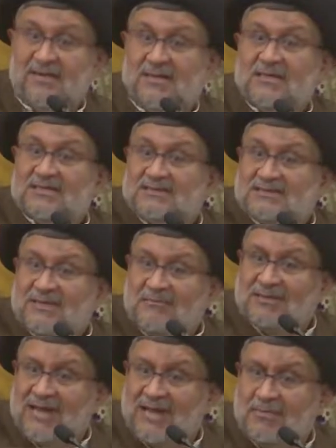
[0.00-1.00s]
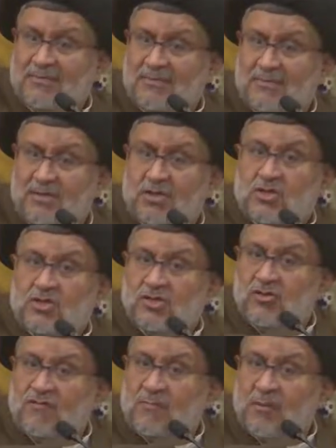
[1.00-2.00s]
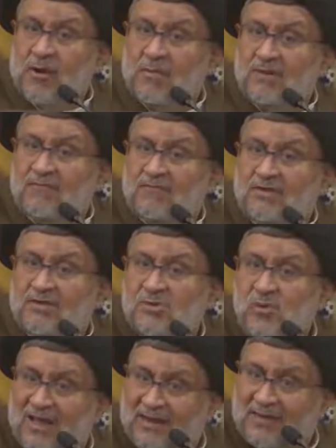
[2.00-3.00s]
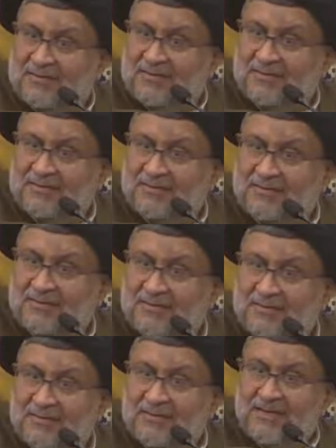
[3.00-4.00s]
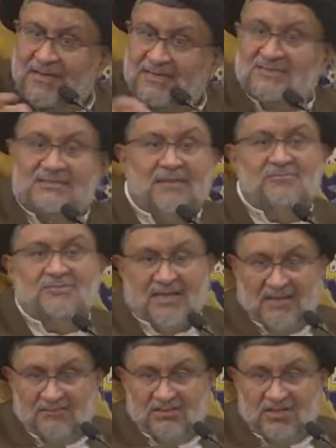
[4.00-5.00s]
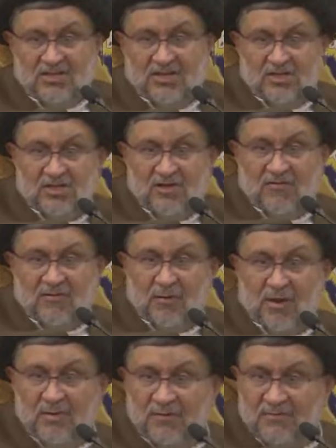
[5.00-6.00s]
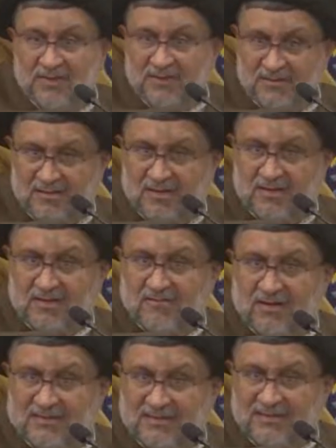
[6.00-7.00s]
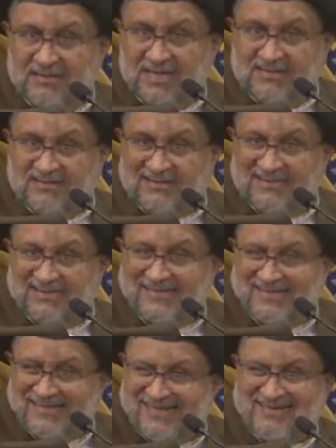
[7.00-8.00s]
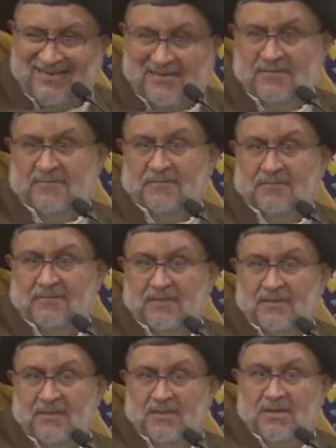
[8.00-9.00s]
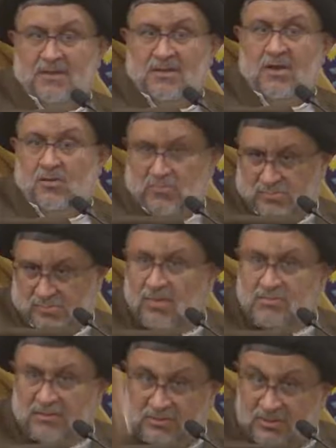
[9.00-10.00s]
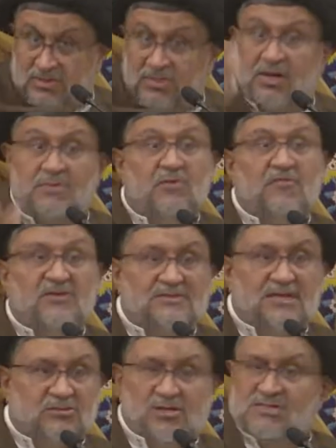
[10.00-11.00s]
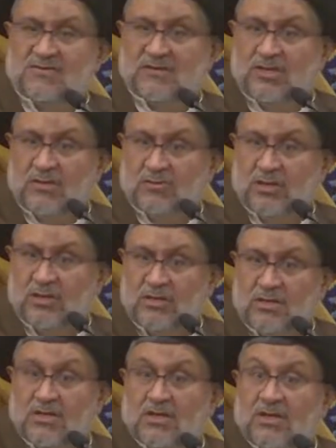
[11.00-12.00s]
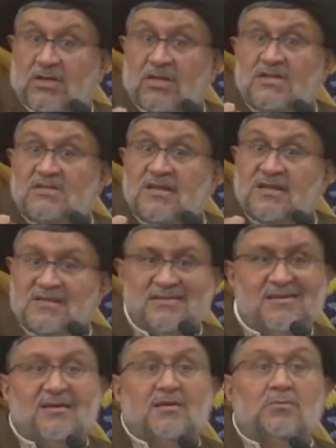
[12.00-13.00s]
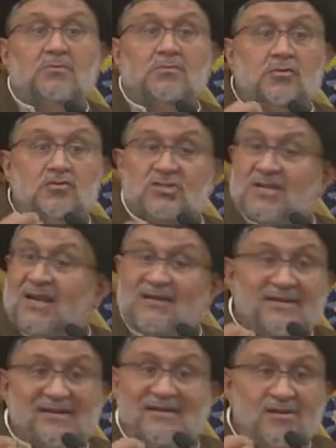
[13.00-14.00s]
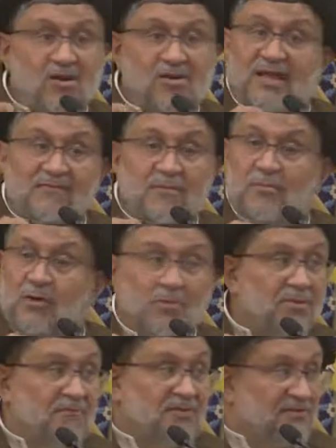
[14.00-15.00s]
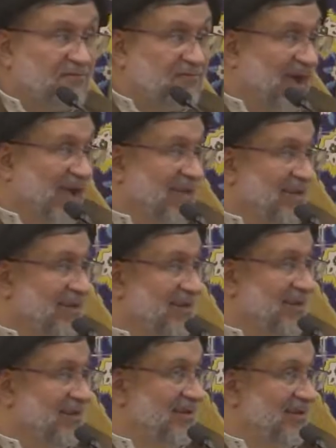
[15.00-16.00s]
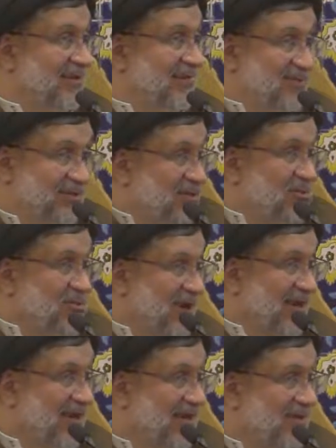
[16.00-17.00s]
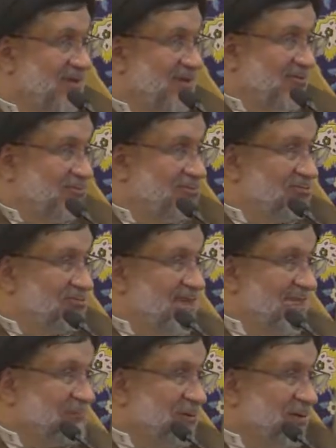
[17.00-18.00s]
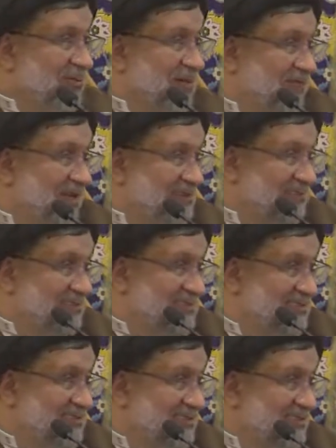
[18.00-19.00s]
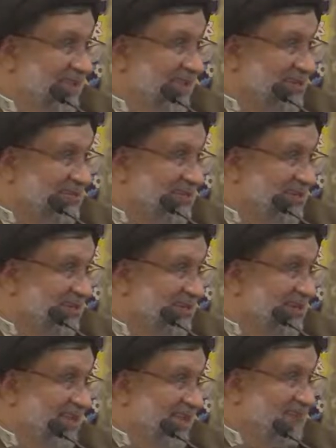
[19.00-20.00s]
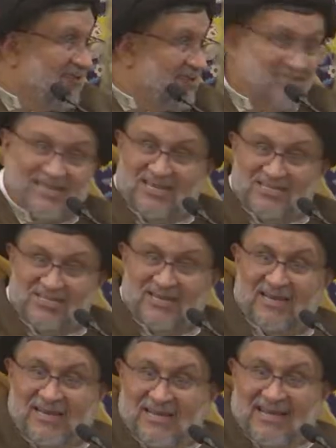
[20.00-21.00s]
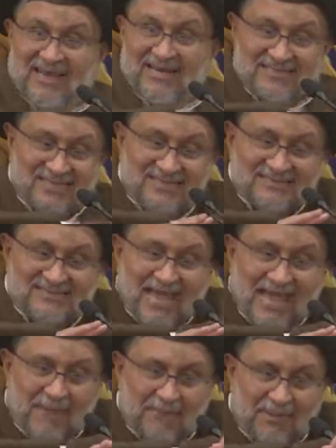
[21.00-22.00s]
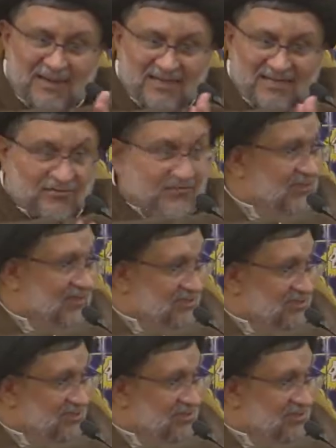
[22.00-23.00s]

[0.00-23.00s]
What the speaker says: Sometimes you have a problem with doer, and sometimes you have a problem with what he does, deed. Now, this great Mufassir Ayatollah Jawadi Amuli, he says, Musa did not have a problem with fa'il, with doer. Musa's problem was with action. And what is action? Action is the apparent face